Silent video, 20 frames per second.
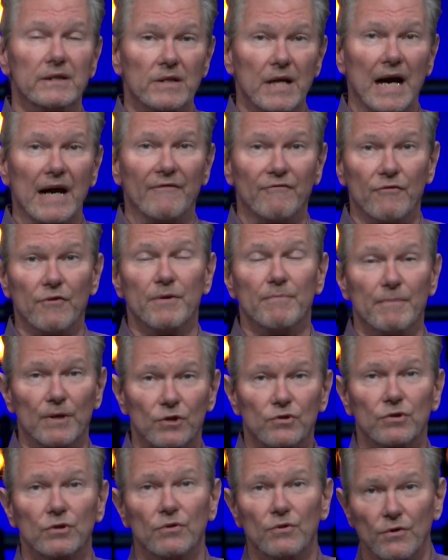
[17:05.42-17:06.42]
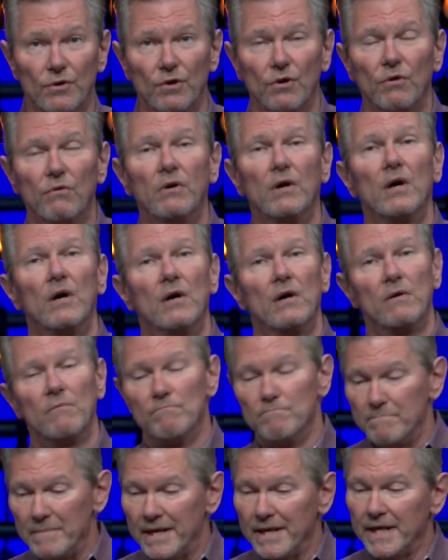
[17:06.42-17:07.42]
die for the mission, though
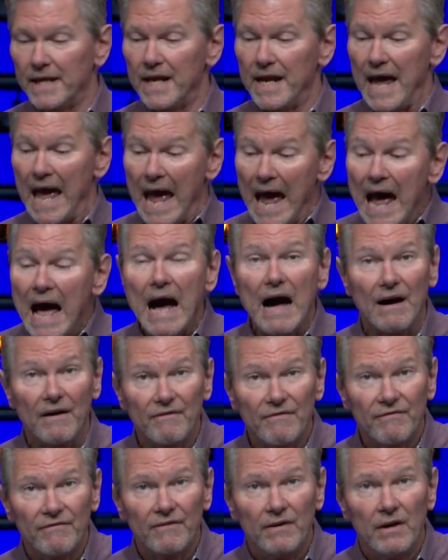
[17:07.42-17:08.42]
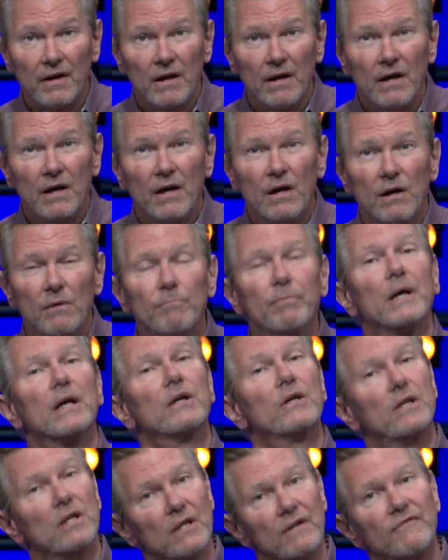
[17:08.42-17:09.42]
many have,
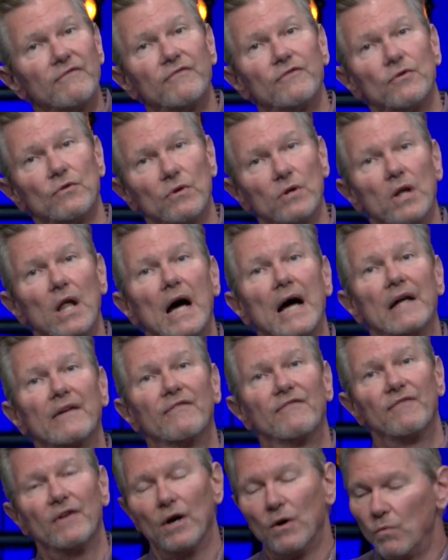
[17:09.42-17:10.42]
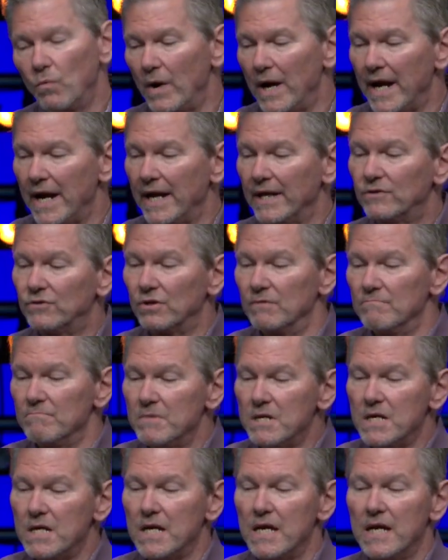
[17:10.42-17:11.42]
but give your life away to
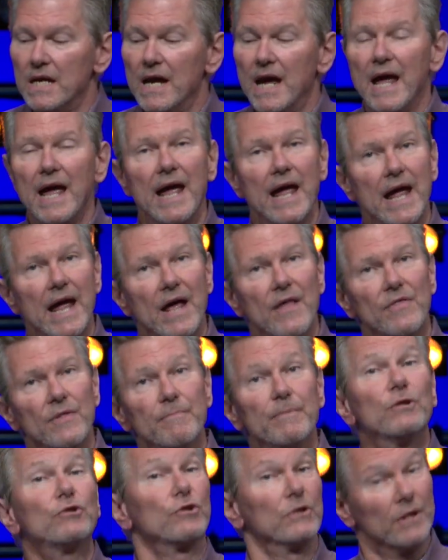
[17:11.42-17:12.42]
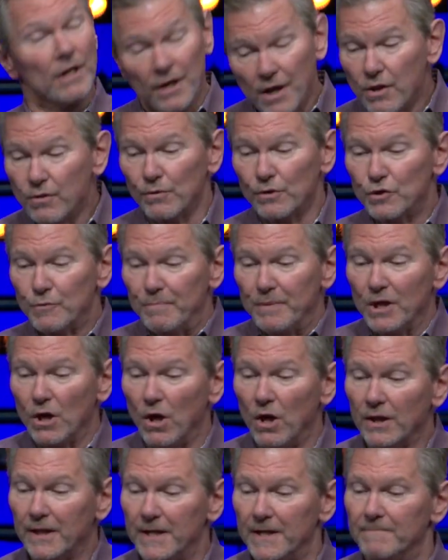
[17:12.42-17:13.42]
me and the mission. In other words, be
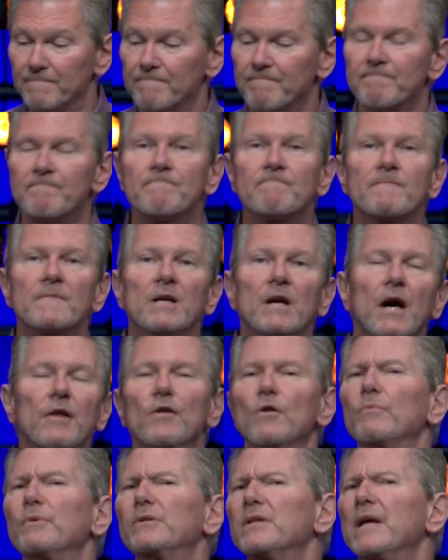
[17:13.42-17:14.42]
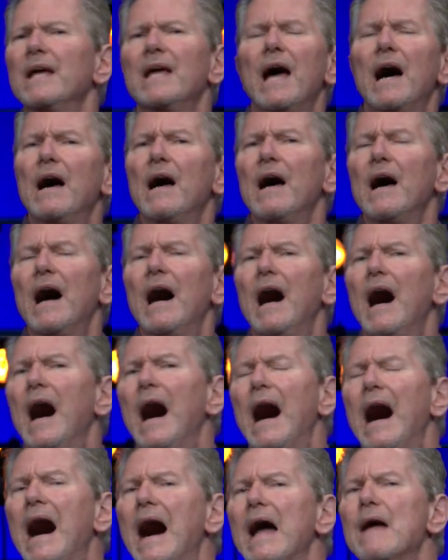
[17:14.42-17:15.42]
all in. In other words,
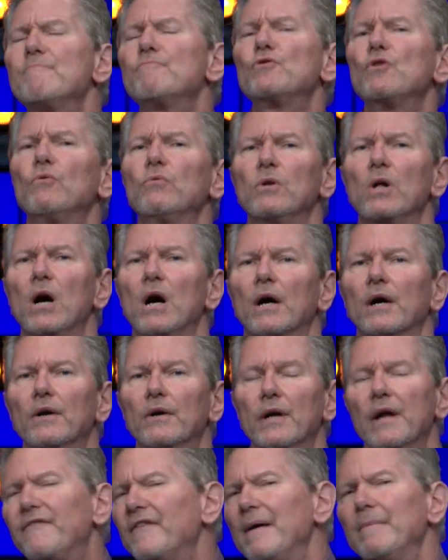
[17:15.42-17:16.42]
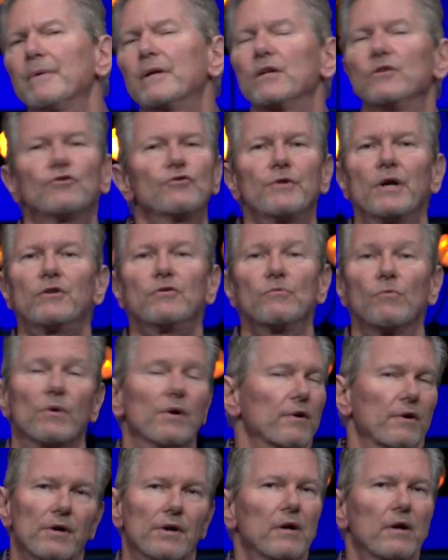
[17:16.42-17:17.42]
I'm no longer, if I'm a construction
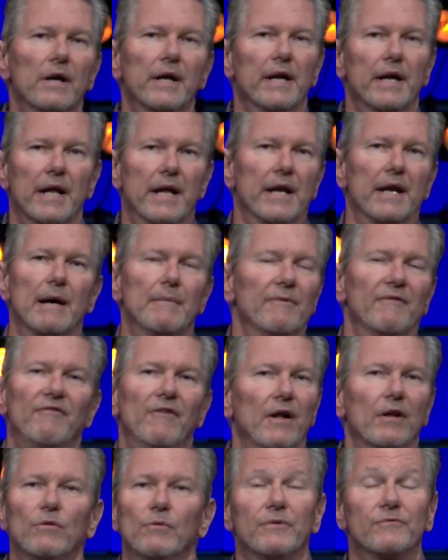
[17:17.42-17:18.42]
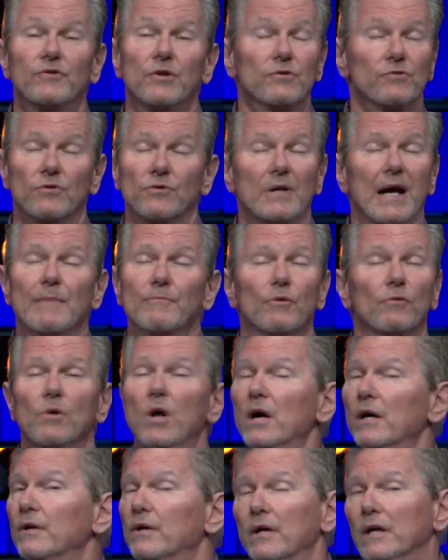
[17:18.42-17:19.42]
worker and, and I'm a follower of Jesus, I'm no
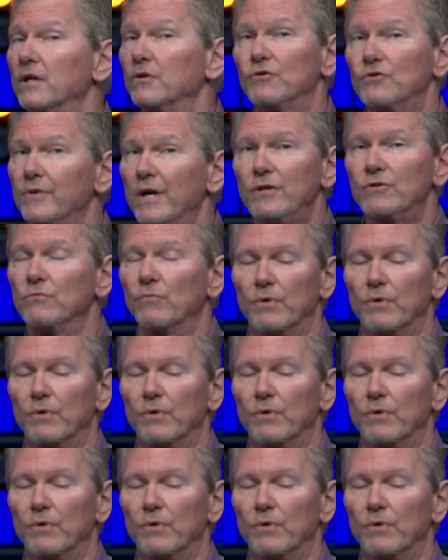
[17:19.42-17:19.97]
longer a construction